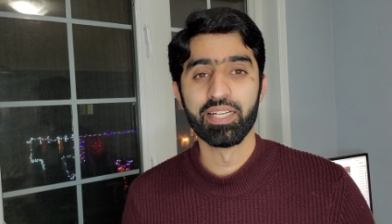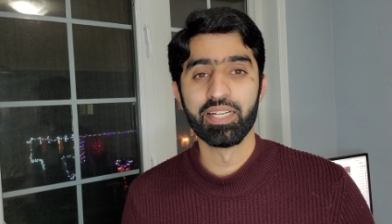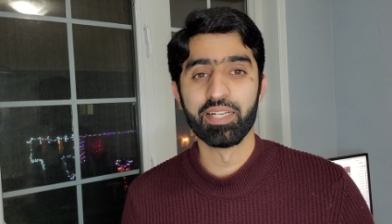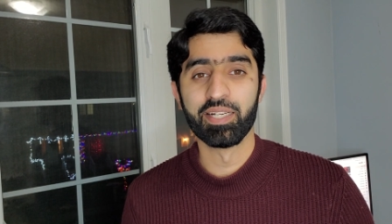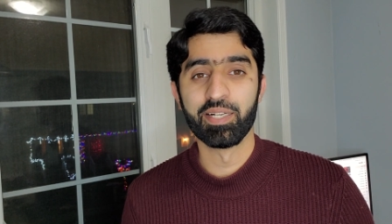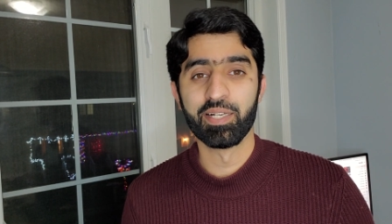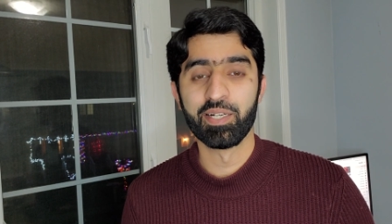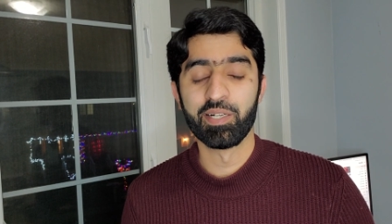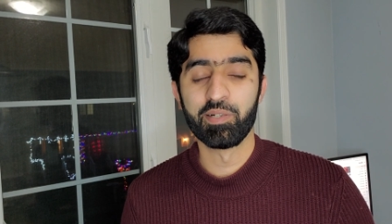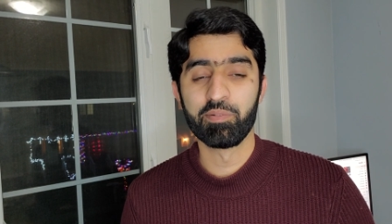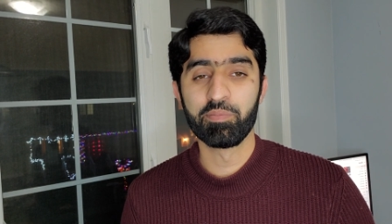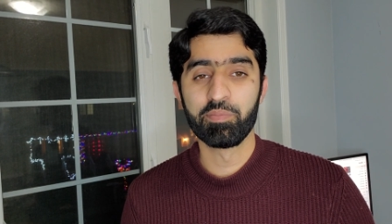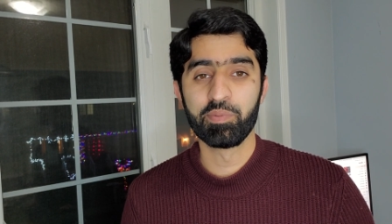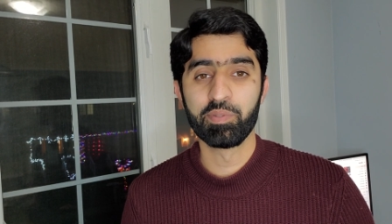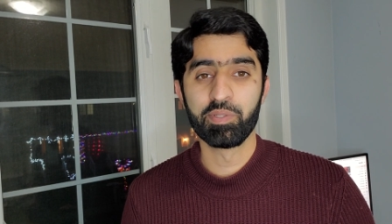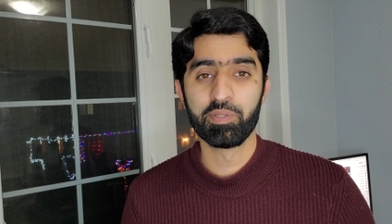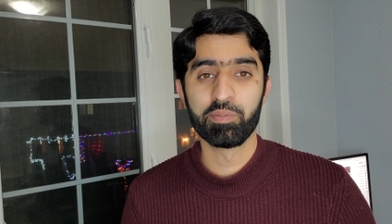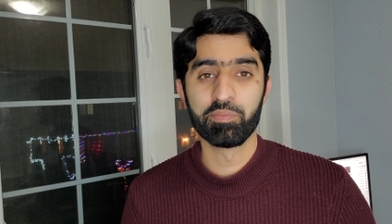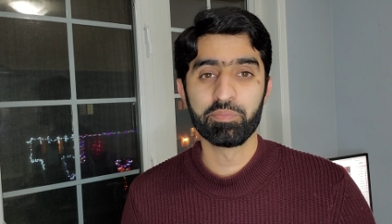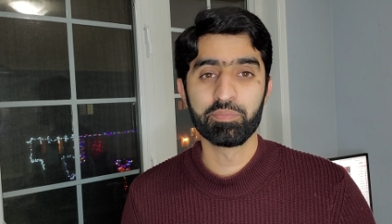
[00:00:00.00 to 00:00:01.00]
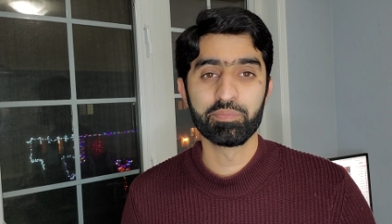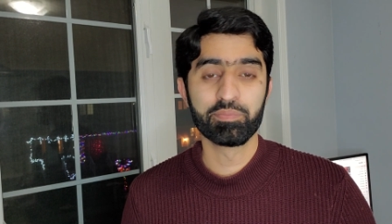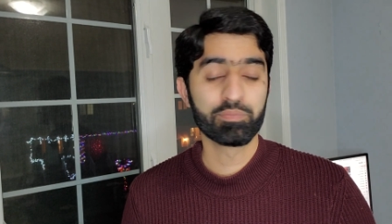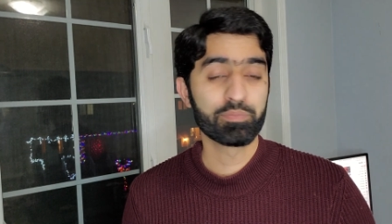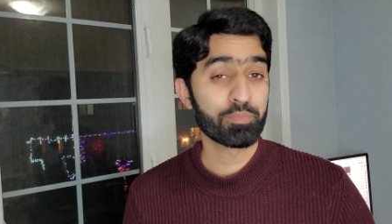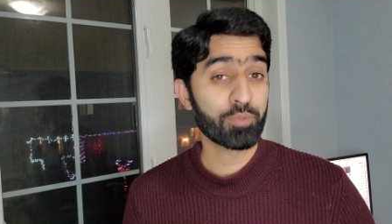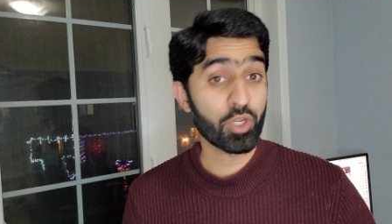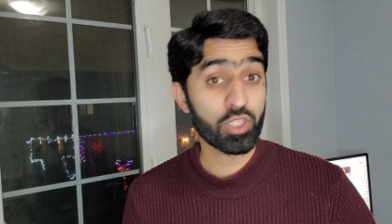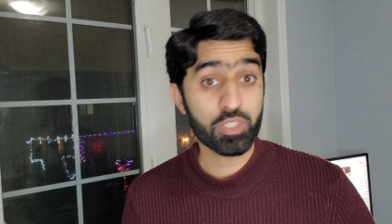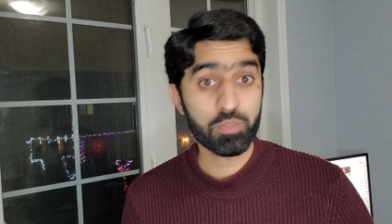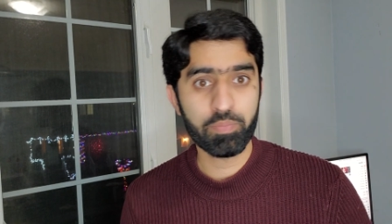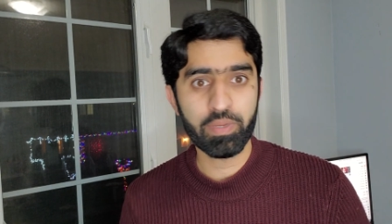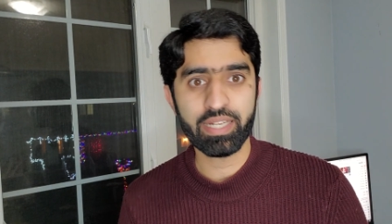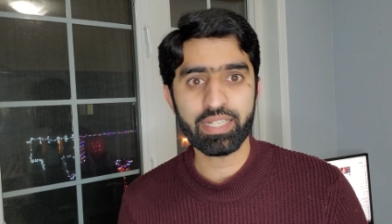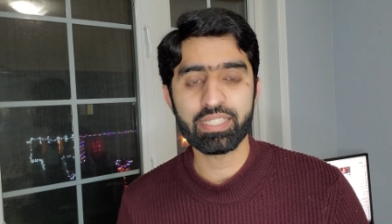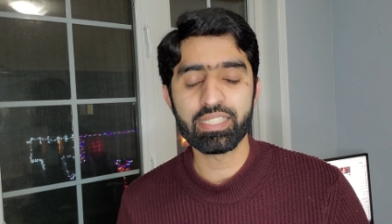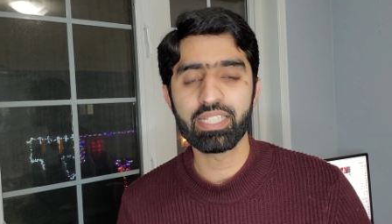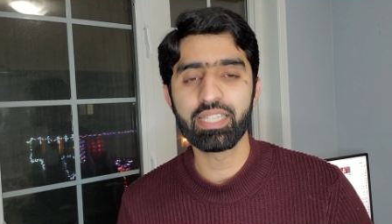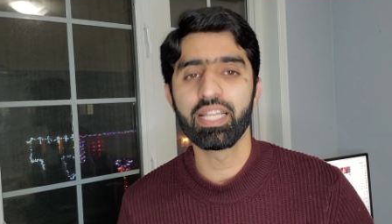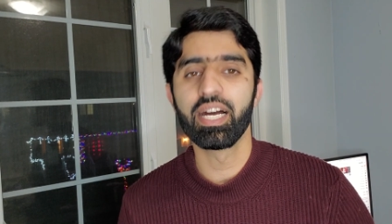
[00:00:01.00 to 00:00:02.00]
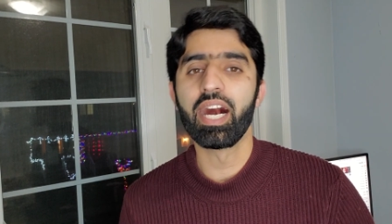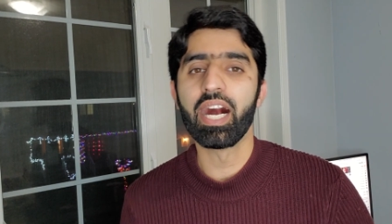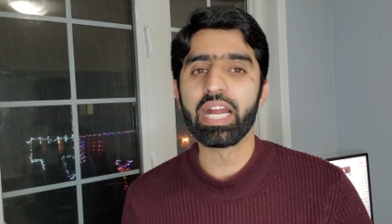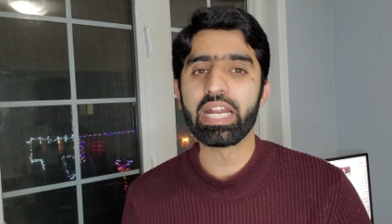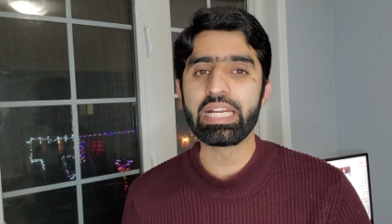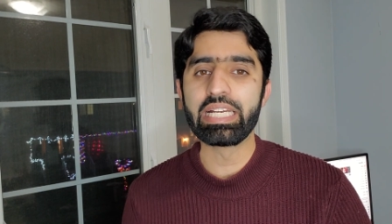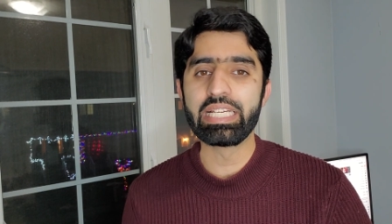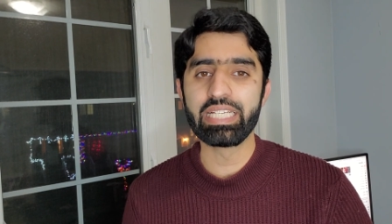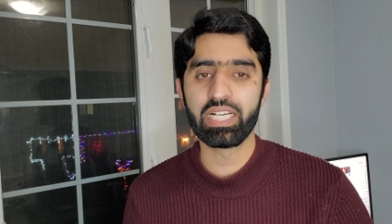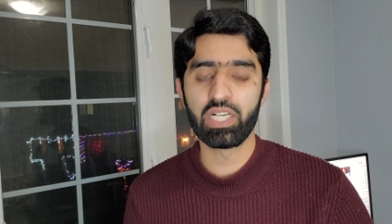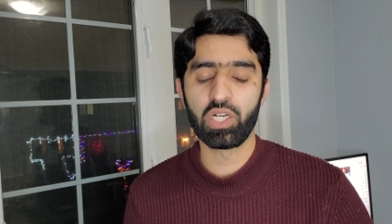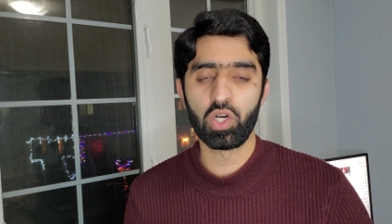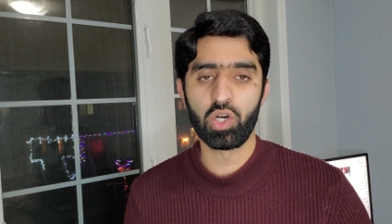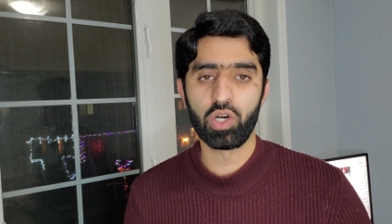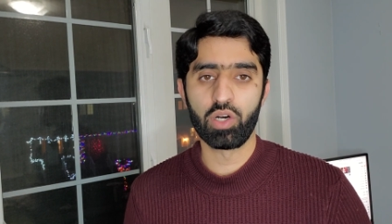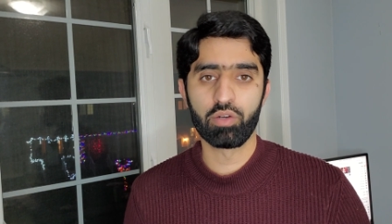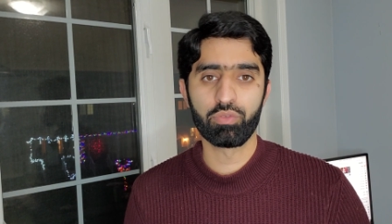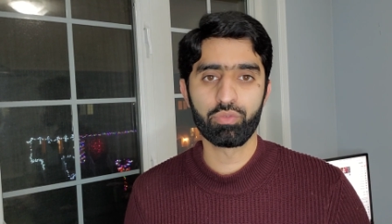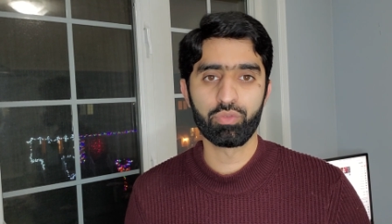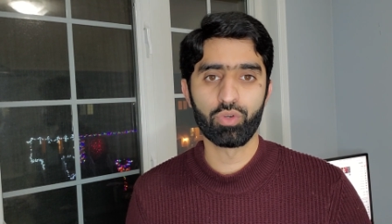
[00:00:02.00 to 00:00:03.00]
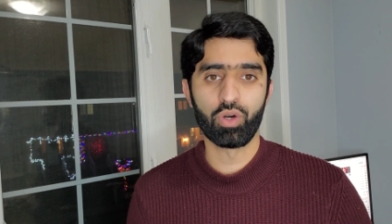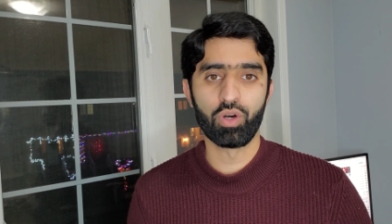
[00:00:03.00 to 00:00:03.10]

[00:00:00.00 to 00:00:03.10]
um, um, prospecting the idea of,